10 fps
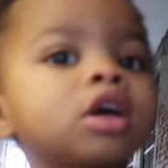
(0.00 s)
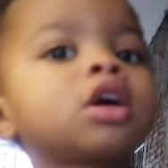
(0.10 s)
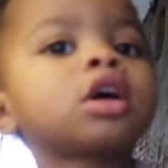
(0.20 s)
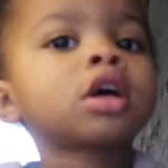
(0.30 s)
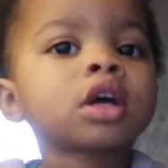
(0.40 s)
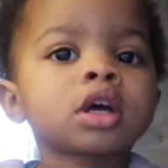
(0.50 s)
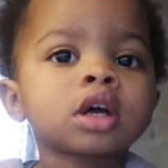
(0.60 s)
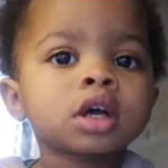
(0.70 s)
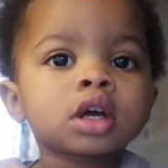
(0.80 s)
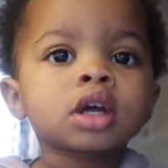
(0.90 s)
You ready to
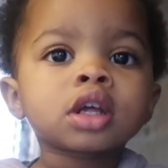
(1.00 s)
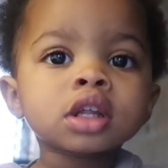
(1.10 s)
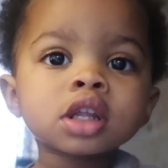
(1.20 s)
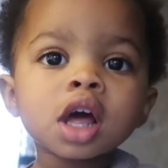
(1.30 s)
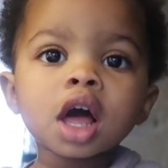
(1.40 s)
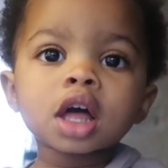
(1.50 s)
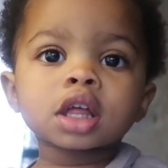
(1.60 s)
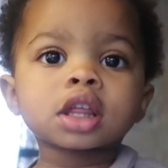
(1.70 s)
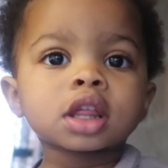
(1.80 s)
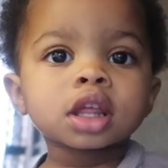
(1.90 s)
eat? Yeah.
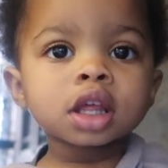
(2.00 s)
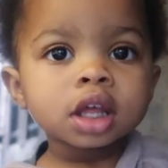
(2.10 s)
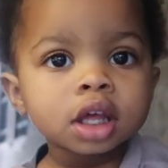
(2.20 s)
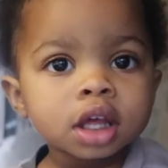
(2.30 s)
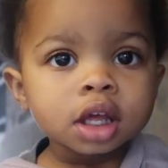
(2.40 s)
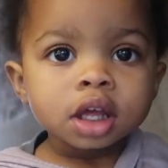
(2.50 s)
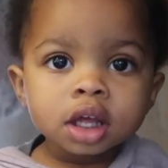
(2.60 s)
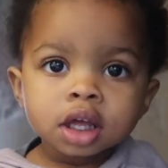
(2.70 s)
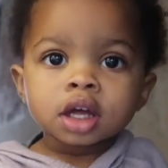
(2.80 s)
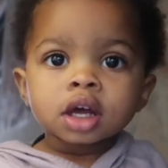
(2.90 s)
What kind of food do you want?